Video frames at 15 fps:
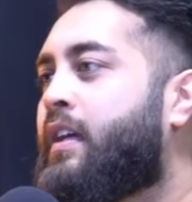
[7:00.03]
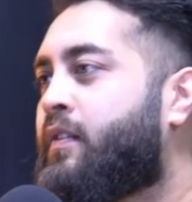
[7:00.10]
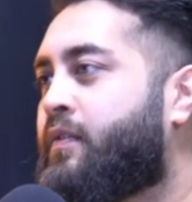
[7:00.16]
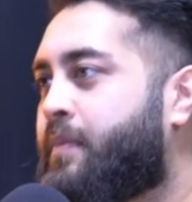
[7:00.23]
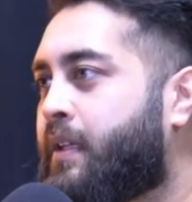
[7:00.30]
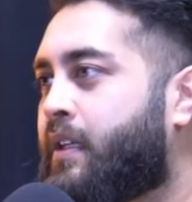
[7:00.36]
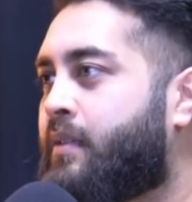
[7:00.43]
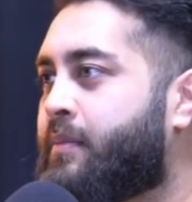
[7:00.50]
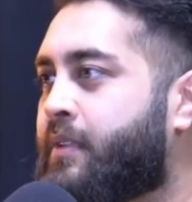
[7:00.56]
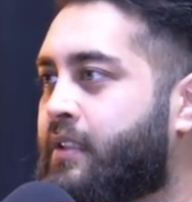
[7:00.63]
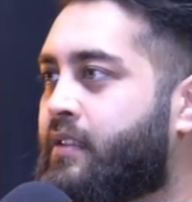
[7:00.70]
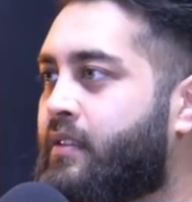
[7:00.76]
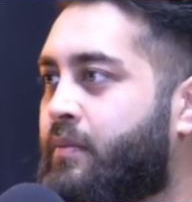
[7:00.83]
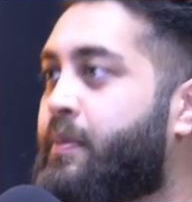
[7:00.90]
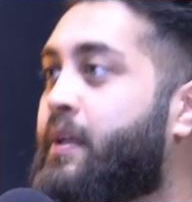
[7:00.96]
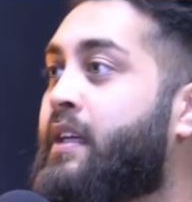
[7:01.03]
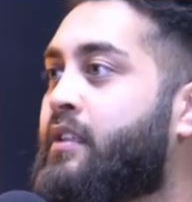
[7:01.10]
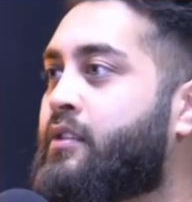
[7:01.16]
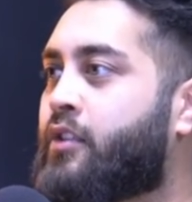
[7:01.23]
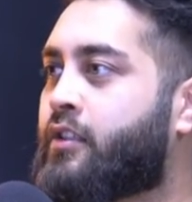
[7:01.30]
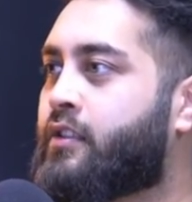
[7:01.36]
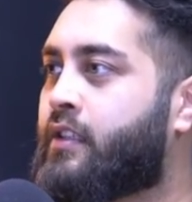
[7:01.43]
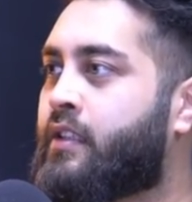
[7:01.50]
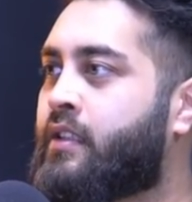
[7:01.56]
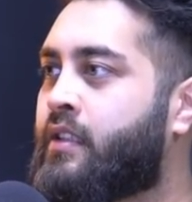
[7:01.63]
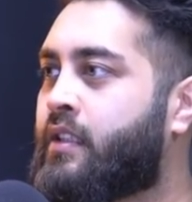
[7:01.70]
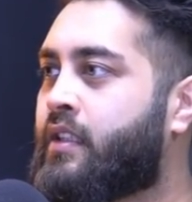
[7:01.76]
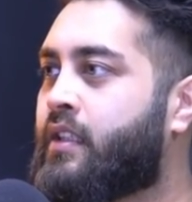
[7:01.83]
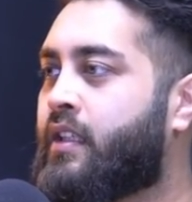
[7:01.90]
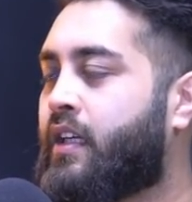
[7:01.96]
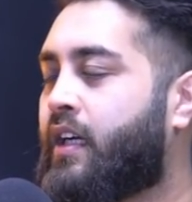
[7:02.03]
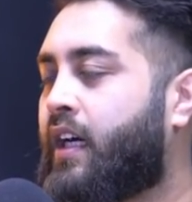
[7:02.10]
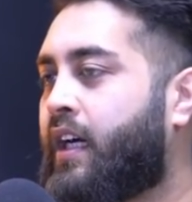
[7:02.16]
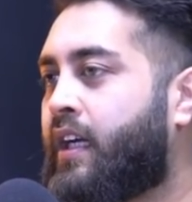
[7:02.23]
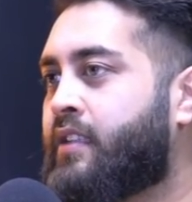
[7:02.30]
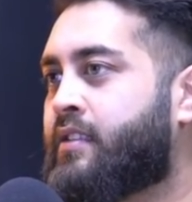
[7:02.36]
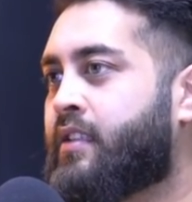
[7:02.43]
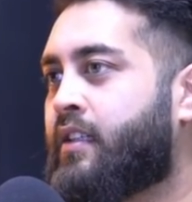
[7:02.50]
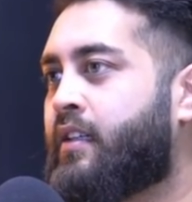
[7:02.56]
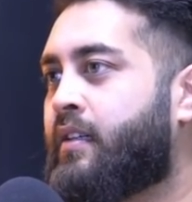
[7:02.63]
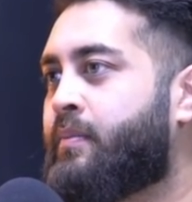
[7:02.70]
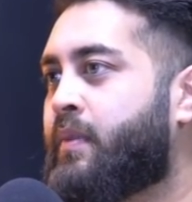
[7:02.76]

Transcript: year of being a doctor. Fine. And